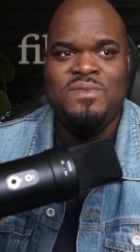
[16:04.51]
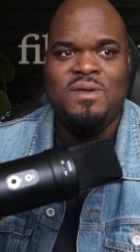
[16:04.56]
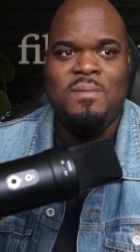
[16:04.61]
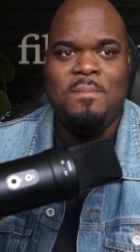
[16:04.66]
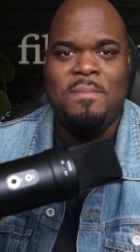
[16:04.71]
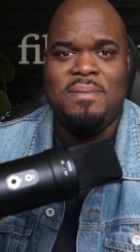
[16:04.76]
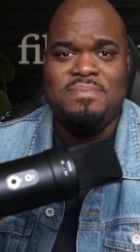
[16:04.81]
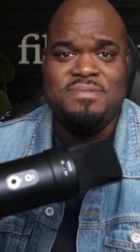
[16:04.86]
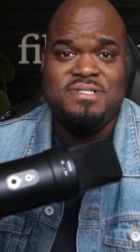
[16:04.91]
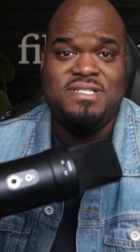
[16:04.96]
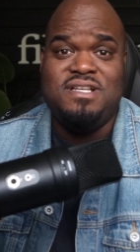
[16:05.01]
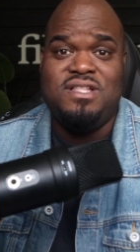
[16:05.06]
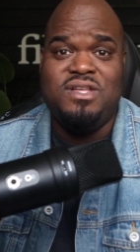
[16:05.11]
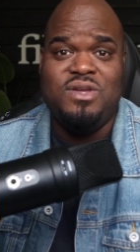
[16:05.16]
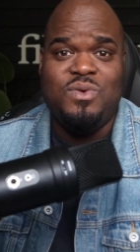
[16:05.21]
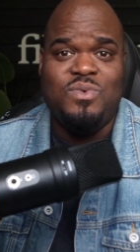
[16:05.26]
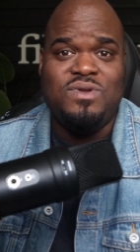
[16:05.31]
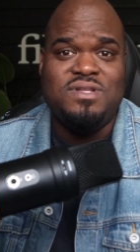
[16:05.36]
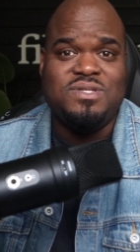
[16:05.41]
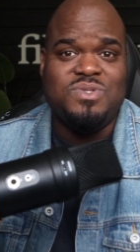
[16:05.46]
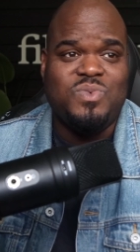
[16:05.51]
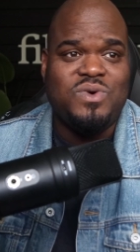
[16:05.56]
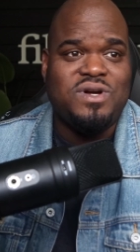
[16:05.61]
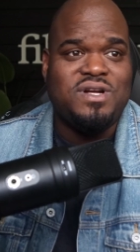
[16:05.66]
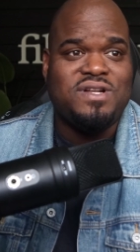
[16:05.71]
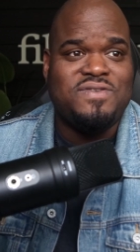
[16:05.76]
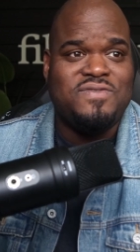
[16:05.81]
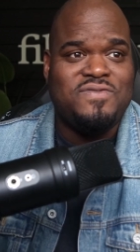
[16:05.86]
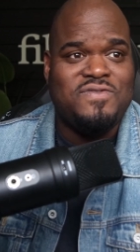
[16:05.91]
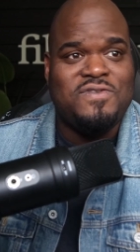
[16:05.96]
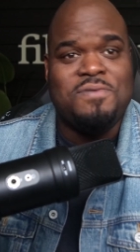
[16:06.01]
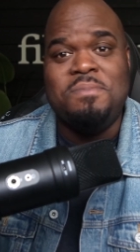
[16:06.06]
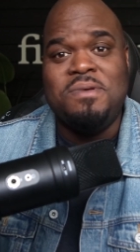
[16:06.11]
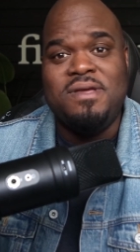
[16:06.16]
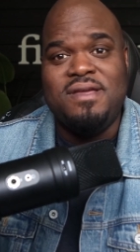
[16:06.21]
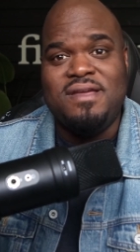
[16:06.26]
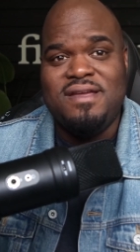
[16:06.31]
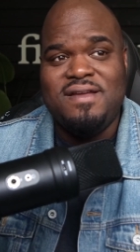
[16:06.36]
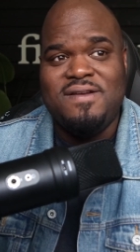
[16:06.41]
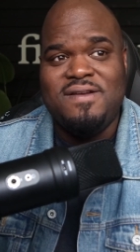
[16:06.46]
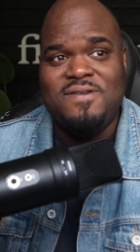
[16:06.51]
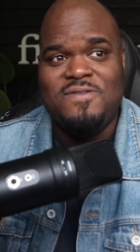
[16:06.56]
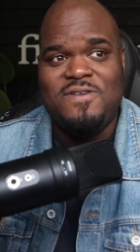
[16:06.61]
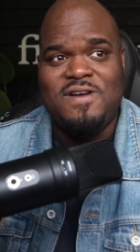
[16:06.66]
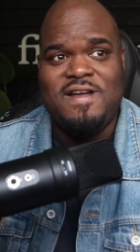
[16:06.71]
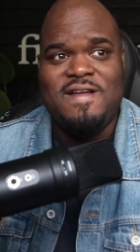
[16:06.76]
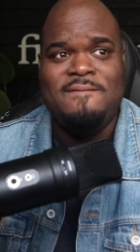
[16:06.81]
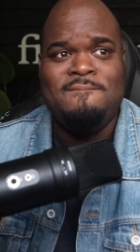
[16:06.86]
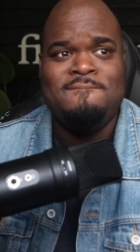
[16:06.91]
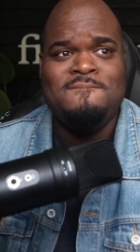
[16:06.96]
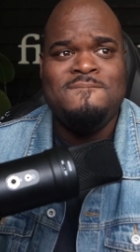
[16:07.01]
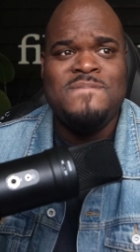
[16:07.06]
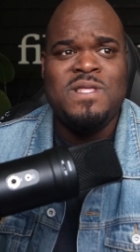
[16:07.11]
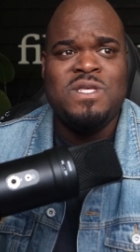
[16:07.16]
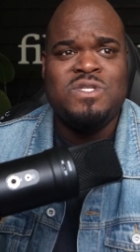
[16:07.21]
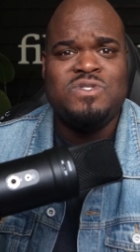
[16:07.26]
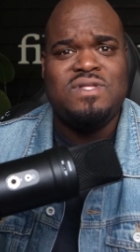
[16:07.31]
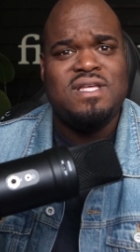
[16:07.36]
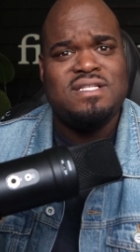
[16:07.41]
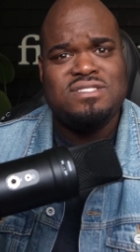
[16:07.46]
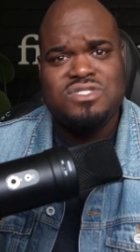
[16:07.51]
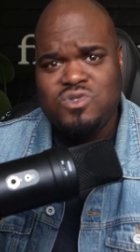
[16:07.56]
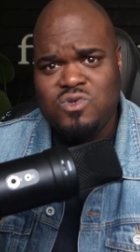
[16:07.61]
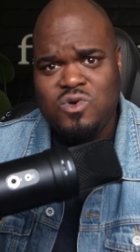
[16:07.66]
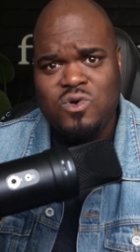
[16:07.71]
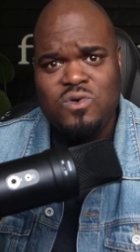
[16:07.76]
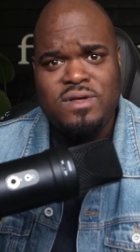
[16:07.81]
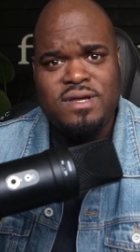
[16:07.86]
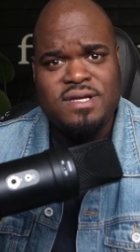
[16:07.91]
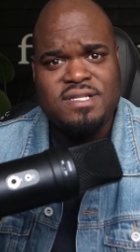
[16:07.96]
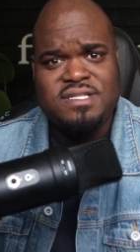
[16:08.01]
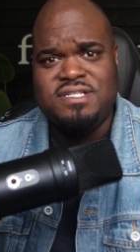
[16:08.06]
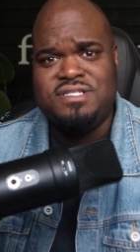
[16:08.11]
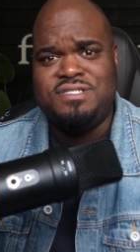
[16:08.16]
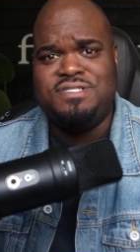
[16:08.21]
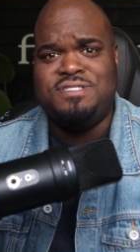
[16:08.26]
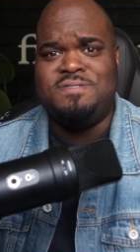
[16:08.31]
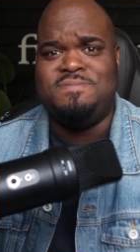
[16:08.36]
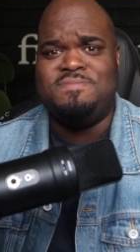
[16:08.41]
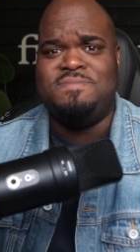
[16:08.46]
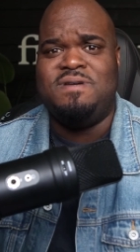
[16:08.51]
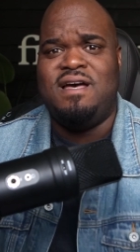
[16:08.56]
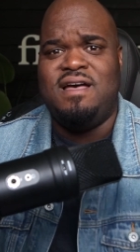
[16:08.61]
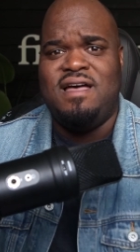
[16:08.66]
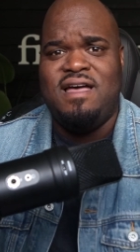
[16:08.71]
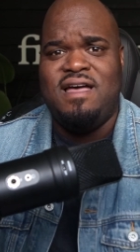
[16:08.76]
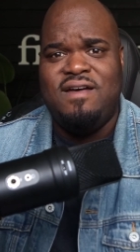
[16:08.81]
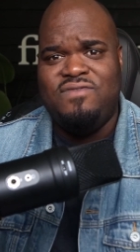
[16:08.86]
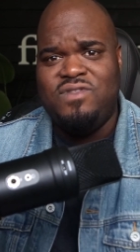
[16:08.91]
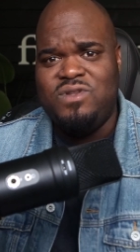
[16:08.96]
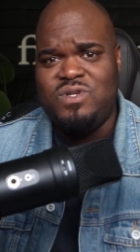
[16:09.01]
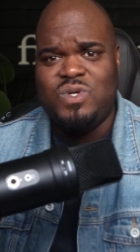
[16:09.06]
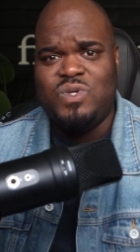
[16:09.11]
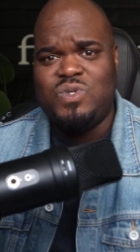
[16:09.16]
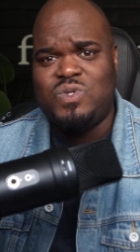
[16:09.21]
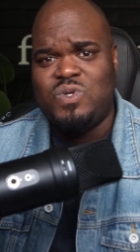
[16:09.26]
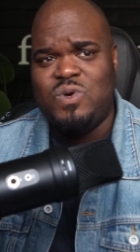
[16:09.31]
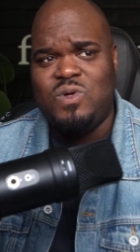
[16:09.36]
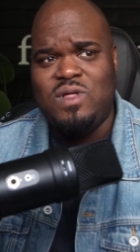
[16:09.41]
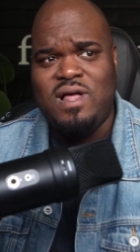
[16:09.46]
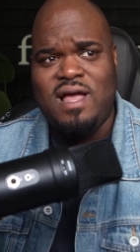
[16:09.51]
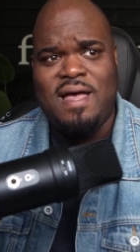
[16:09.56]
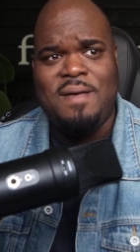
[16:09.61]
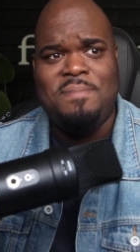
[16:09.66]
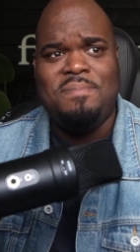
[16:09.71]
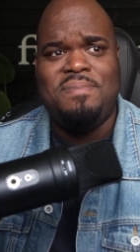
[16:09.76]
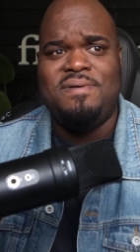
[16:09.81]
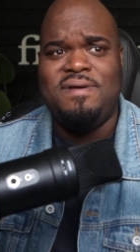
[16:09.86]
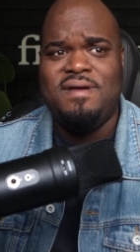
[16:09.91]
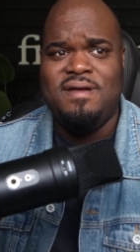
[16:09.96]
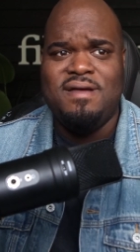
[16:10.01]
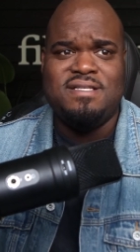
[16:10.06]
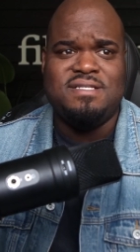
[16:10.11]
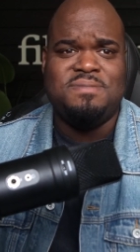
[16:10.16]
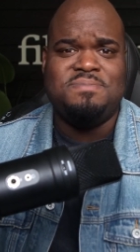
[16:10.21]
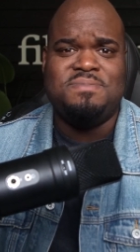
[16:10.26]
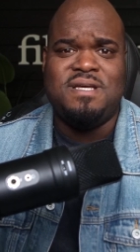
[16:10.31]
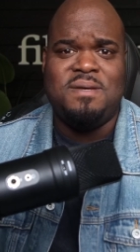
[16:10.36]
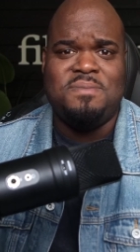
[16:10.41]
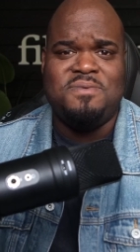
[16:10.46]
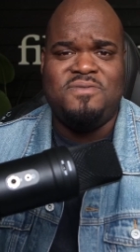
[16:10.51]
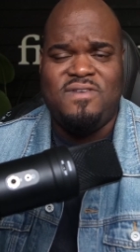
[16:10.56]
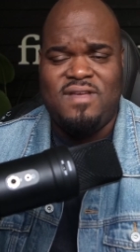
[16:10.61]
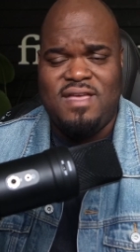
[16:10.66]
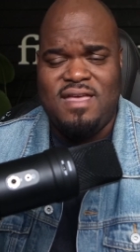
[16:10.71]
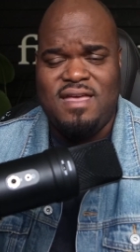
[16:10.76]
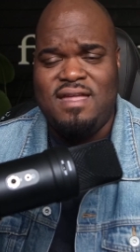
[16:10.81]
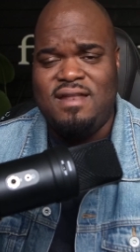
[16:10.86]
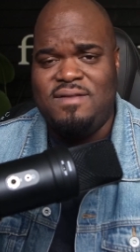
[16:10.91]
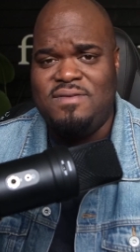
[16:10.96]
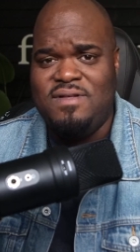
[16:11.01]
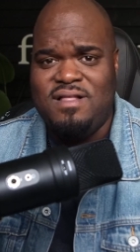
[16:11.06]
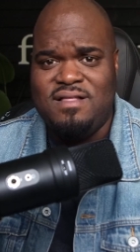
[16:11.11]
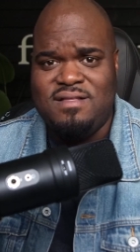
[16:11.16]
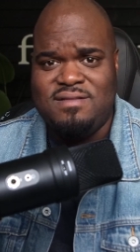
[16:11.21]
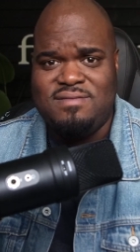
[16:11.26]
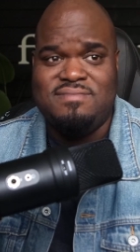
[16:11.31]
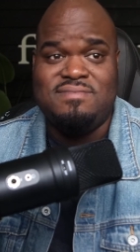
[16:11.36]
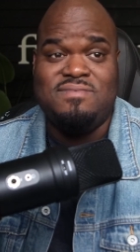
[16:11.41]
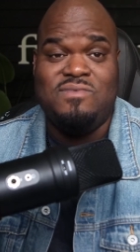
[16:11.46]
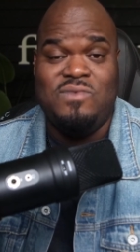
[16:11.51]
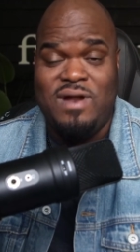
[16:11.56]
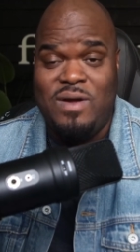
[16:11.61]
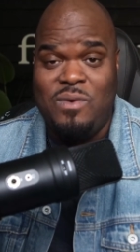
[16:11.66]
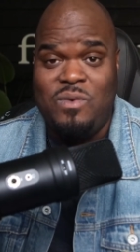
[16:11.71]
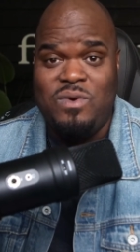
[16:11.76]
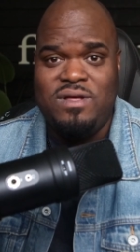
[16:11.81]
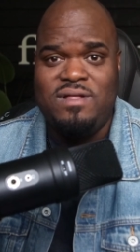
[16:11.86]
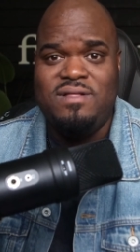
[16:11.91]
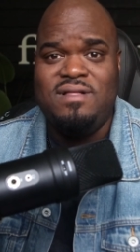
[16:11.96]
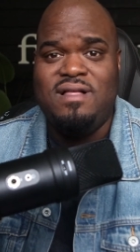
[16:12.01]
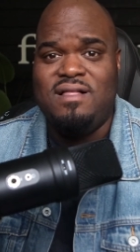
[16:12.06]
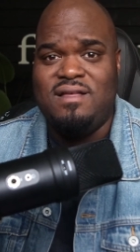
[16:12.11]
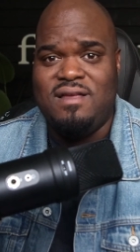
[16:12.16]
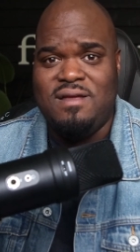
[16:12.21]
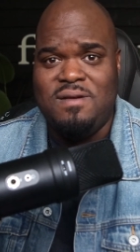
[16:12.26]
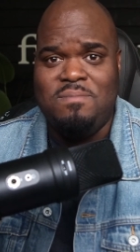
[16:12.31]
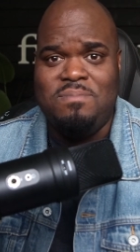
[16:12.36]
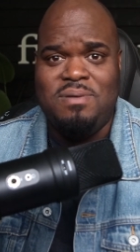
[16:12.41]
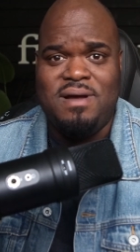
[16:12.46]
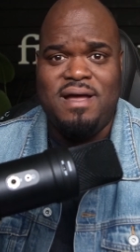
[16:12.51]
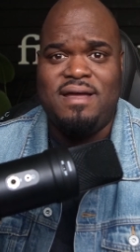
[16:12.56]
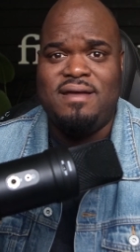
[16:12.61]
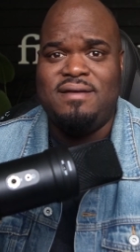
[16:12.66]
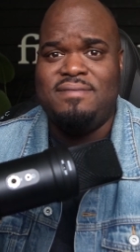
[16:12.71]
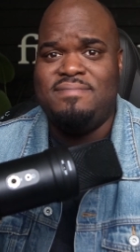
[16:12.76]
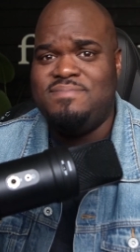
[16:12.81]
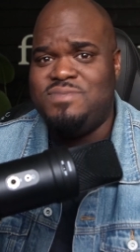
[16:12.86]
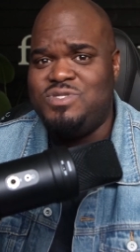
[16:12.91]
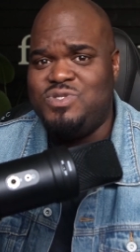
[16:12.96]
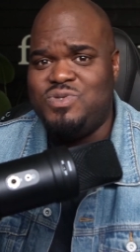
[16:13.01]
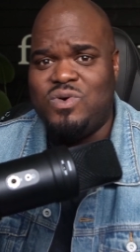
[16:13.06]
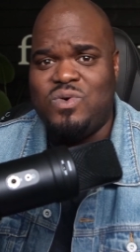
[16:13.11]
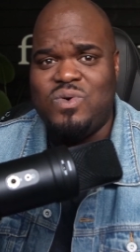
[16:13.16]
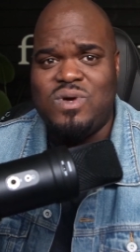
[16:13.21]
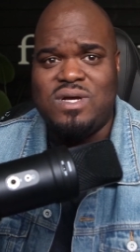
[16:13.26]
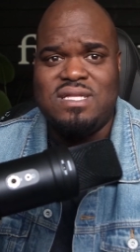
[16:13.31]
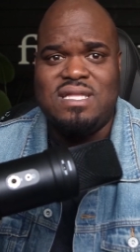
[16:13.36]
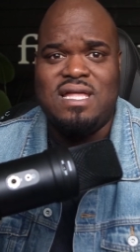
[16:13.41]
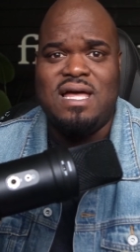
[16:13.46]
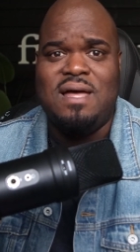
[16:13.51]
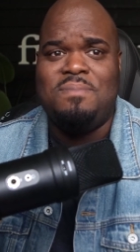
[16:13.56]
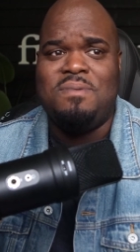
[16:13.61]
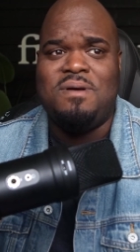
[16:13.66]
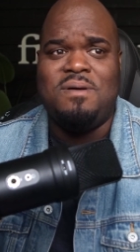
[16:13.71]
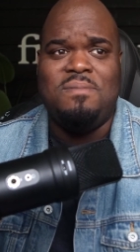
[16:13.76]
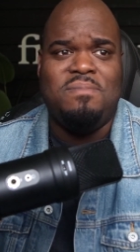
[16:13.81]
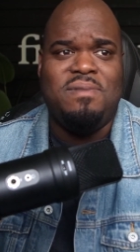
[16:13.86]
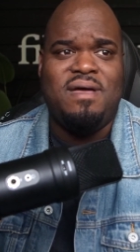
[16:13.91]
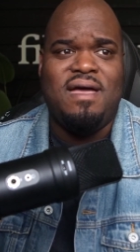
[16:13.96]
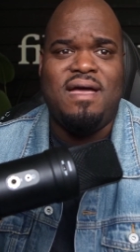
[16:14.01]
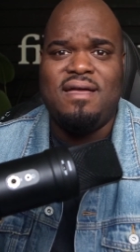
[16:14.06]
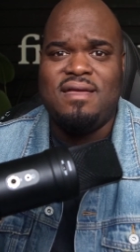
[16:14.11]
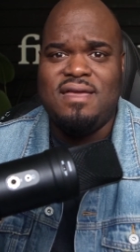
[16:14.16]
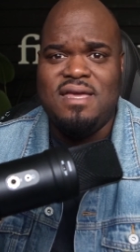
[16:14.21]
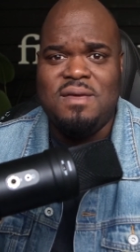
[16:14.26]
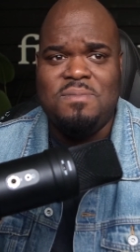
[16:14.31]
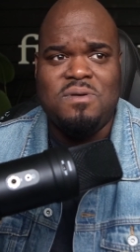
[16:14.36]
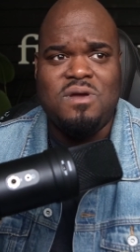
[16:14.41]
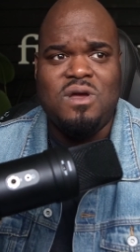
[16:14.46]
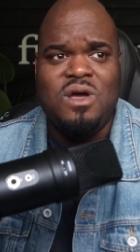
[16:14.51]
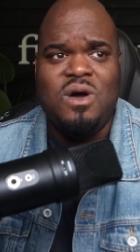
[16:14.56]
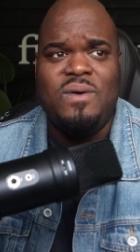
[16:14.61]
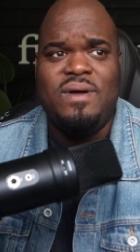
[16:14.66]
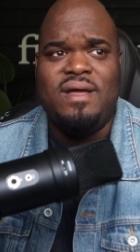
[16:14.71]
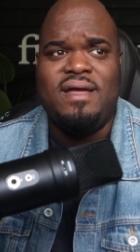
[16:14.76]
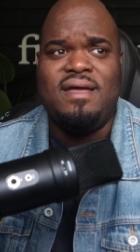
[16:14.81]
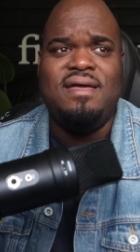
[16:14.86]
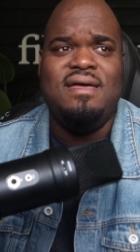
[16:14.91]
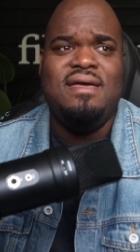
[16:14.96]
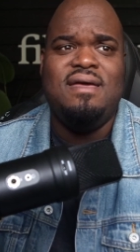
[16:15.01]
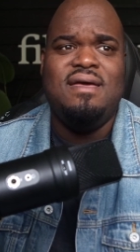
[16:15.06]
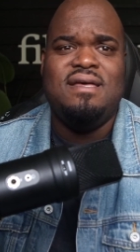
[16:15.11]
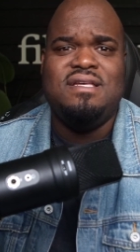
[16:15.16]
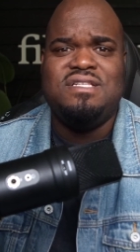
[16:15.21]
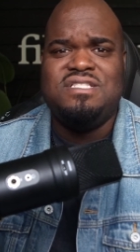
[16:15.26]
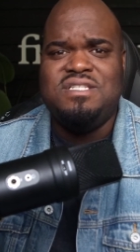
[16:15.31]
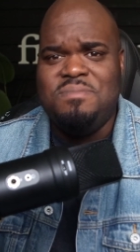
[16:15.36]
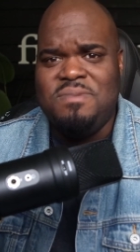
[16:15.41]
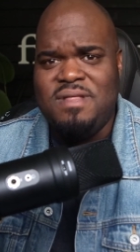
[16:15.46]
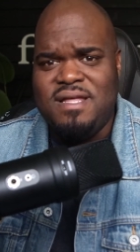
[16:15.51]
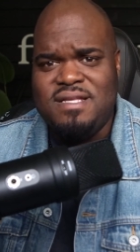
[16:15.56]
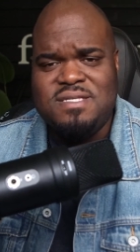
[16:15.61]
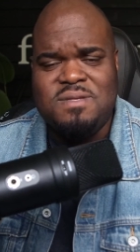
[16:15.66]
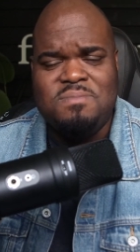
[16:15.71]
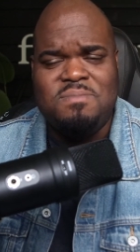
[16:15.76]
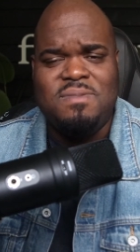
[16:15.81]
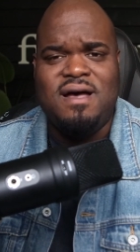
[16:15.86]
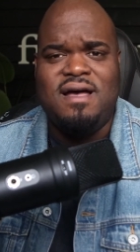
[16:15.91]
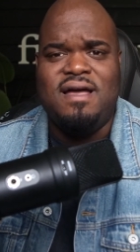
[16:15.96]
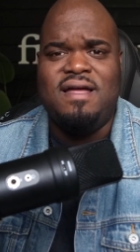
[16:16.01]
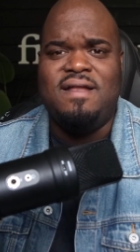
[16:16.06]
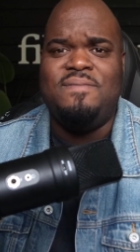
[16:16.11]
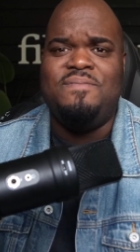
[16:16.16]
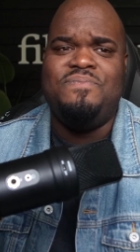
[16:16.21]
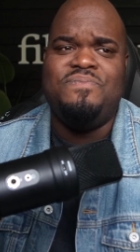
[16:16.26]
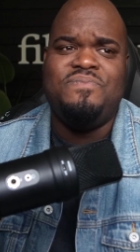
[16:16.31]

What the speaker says: but I'm just telling you what has worked for me, right? So that's scrolling addiction. I have the No Scroll app. Sometimes if I can, I'll get a bike, do a quick lap, come back, keep it going. Stimulates the mind,